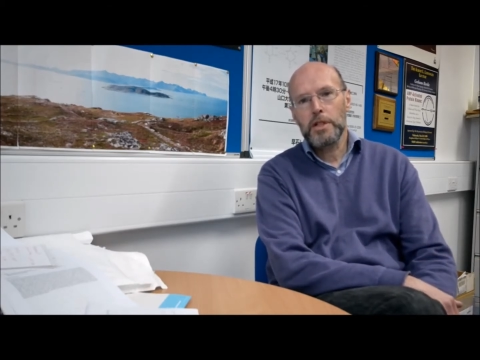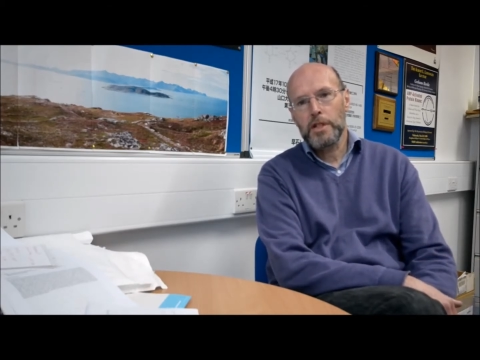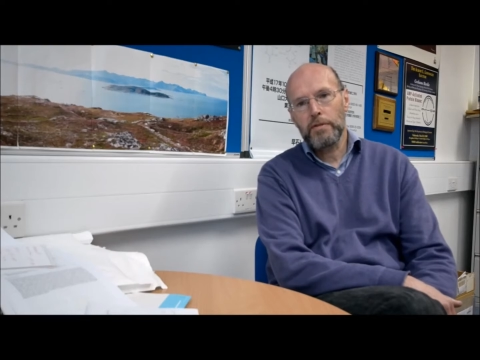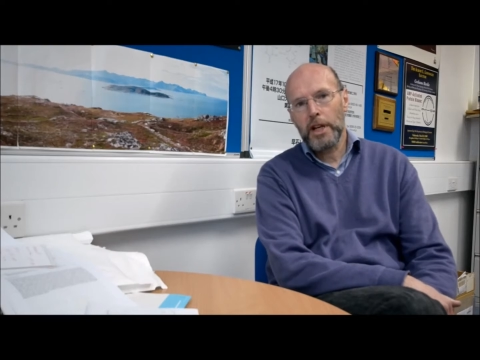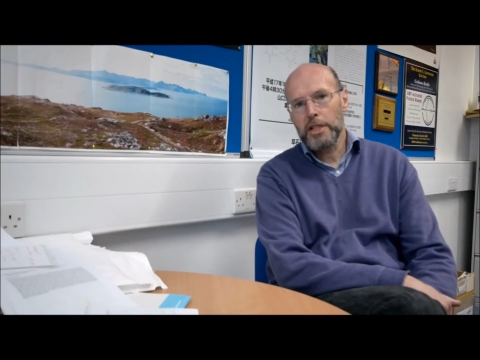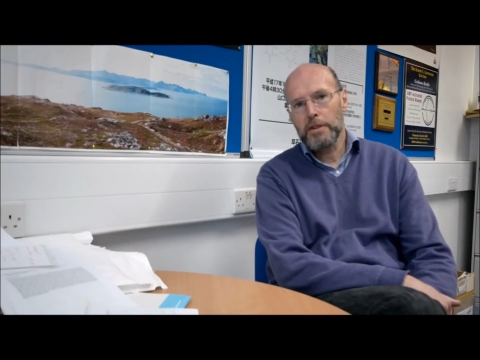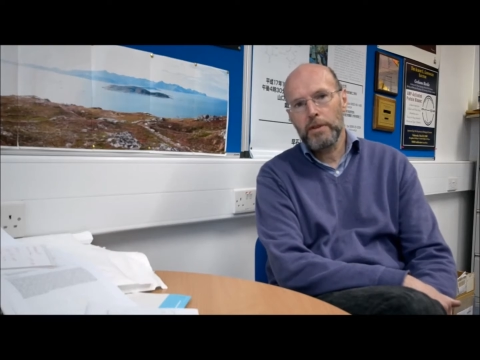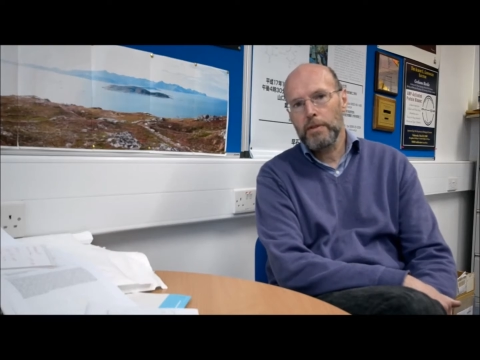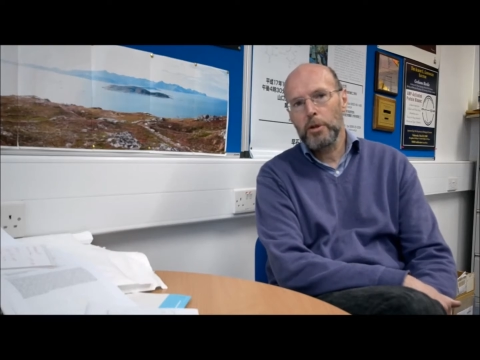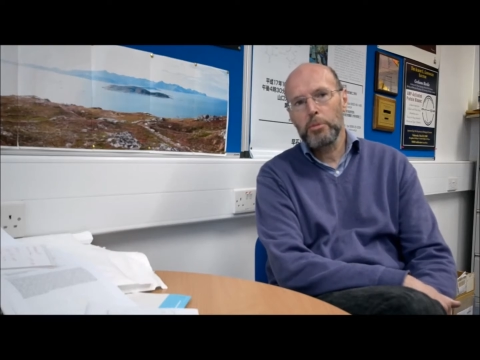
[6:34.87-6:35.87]
as effective,
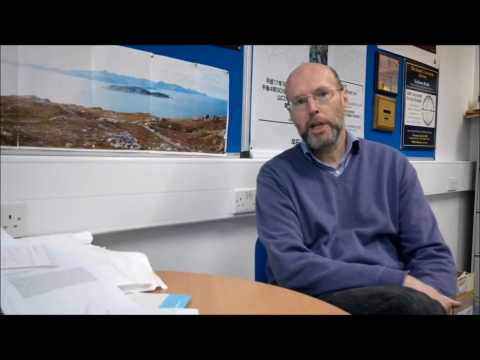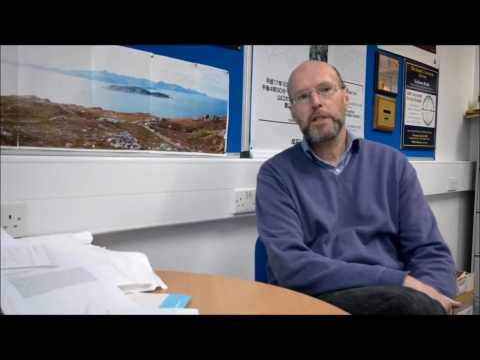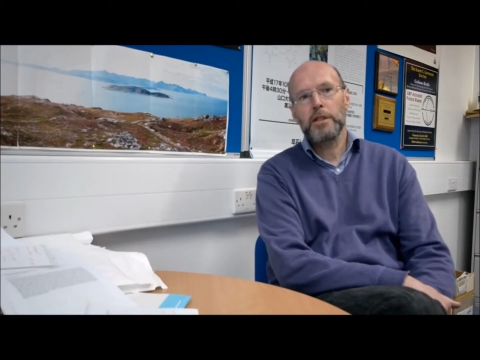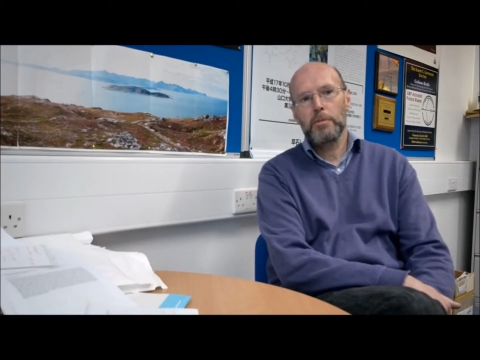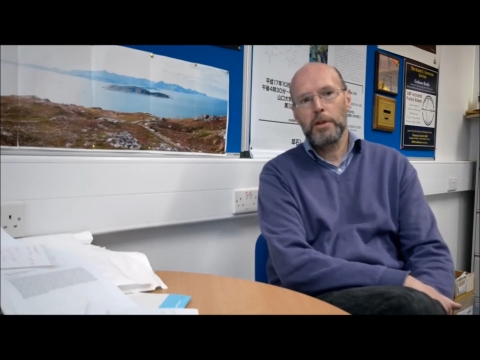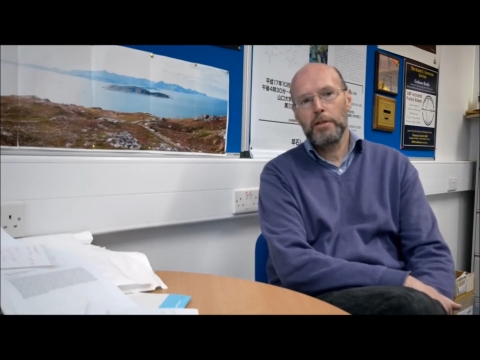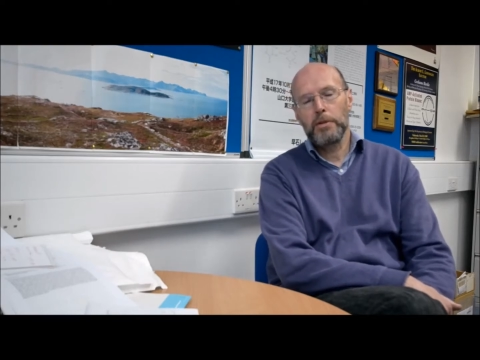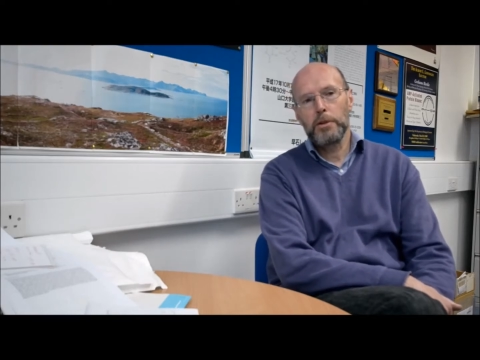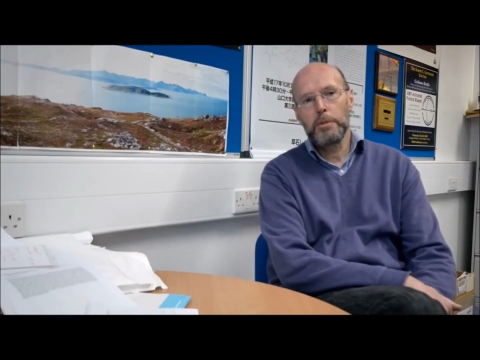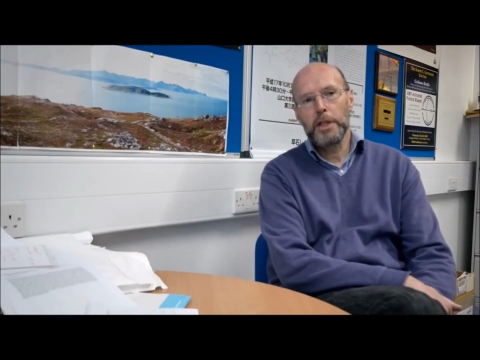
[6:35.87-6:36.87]
if not better, than
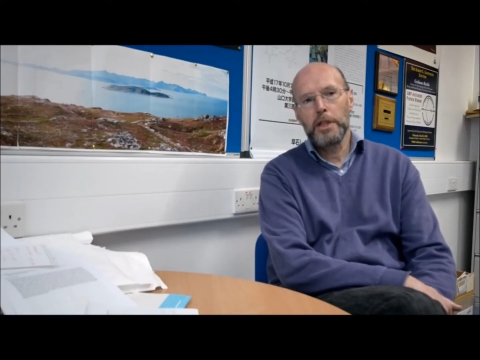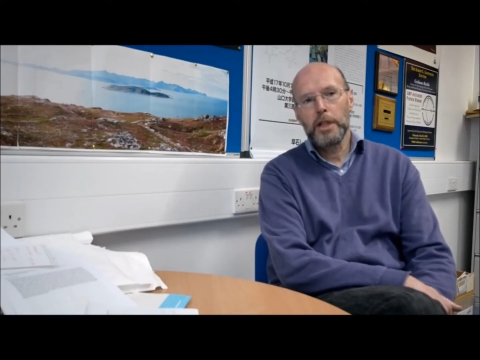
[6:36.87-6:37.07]
metformin,